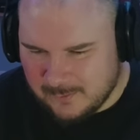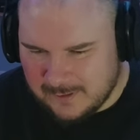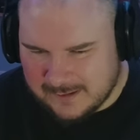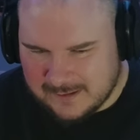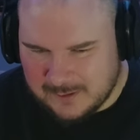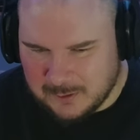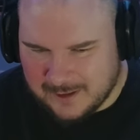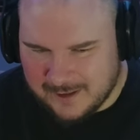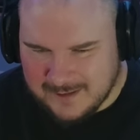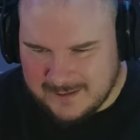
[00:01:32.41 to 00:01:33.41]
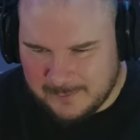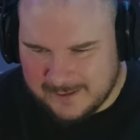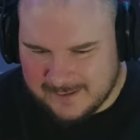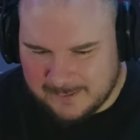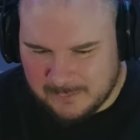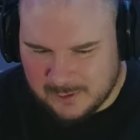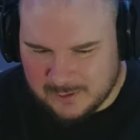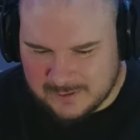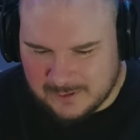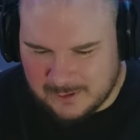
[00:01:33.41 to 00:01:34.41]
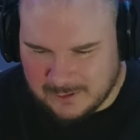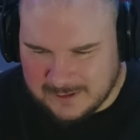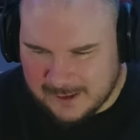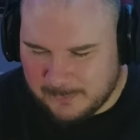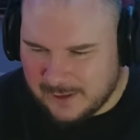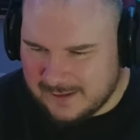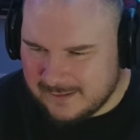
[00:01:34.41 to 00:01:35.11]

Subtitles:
like the little gust that we get that blows Coco's hair, but